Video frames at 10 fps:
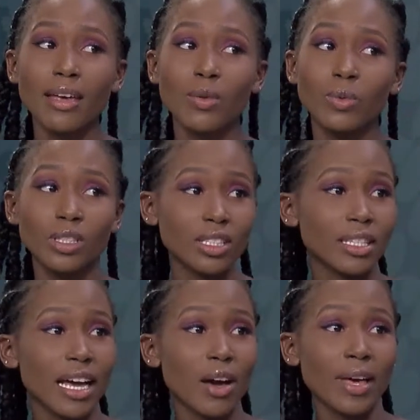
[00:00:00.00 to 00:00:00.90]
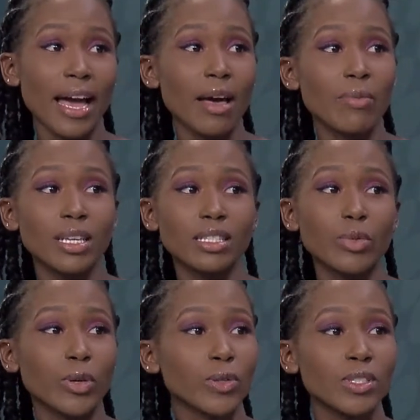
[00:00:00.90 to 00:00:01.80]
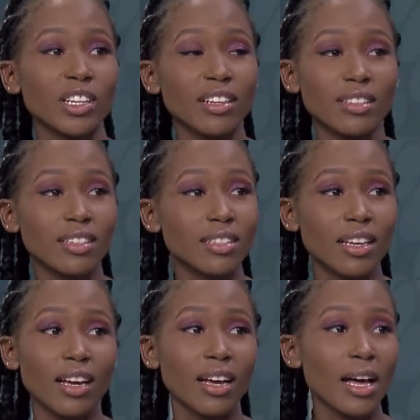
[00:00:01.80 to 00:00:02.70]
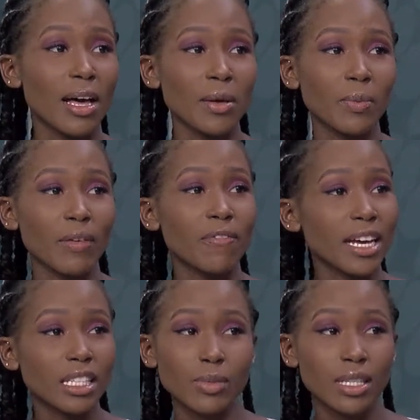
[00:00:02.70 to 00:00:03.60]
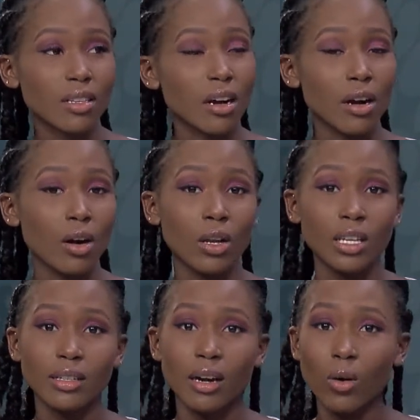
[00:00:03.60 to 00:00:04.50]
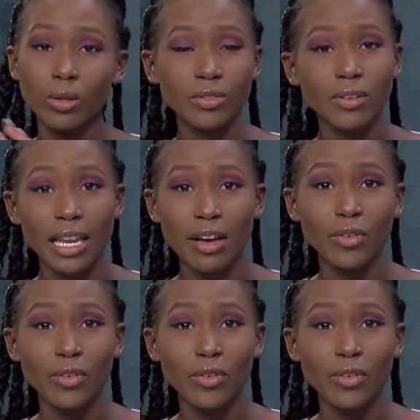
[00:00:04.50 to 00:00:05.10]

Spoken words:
We'll just see how that happens because Jay-Z's investments are on a whole different level.